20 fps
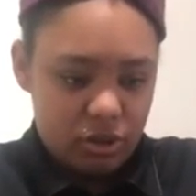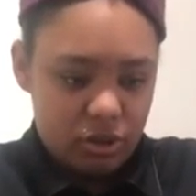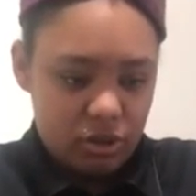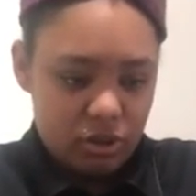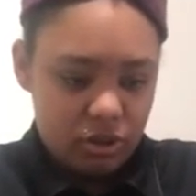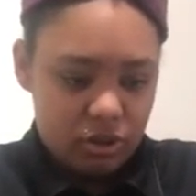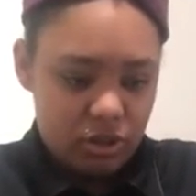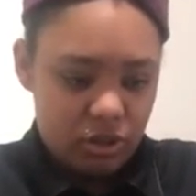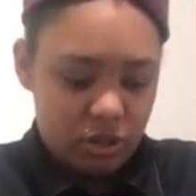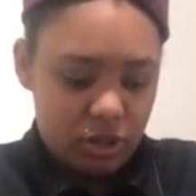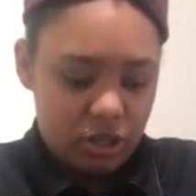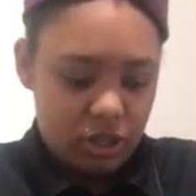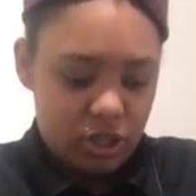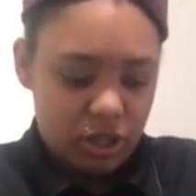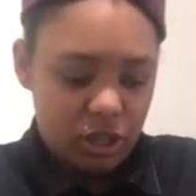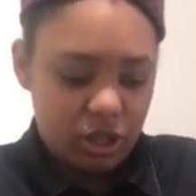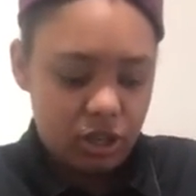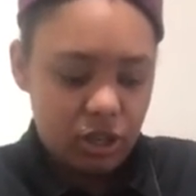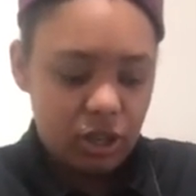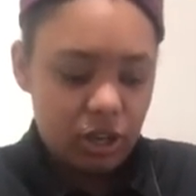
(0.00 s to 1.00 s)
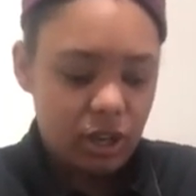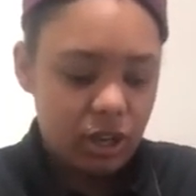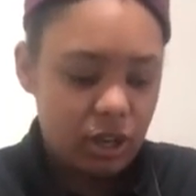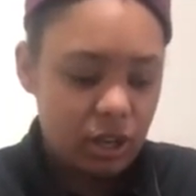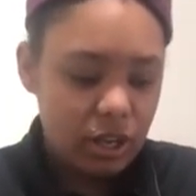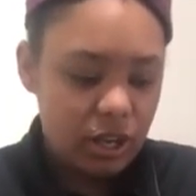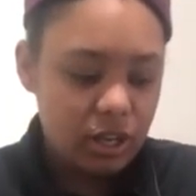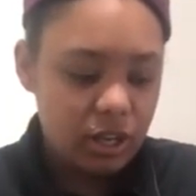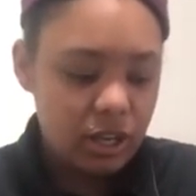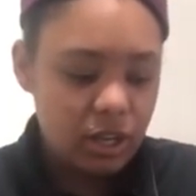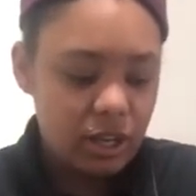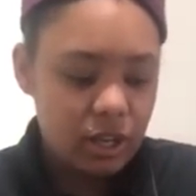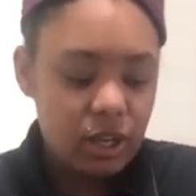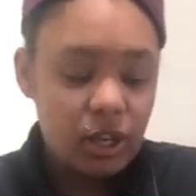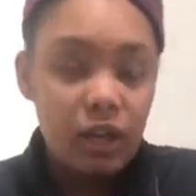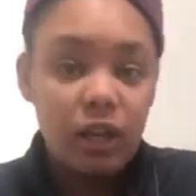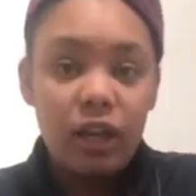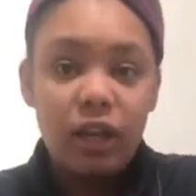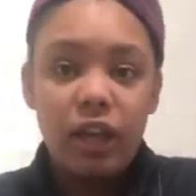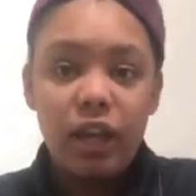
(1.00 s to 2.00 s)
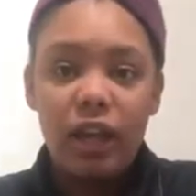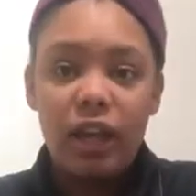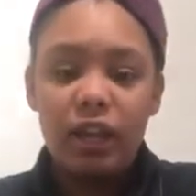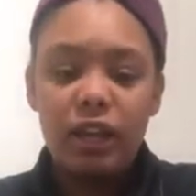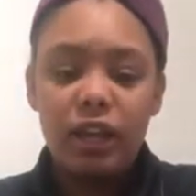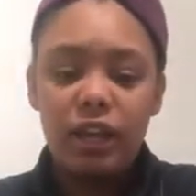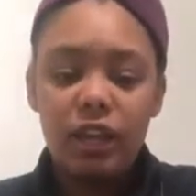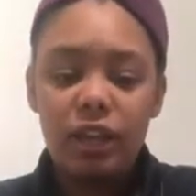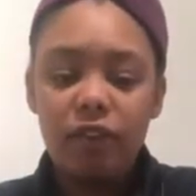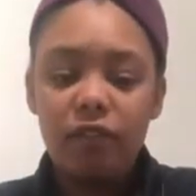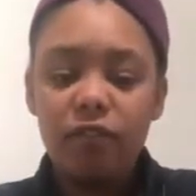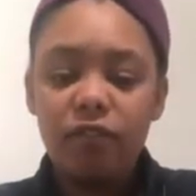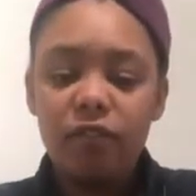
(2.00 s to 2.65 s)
It's looking good. And if,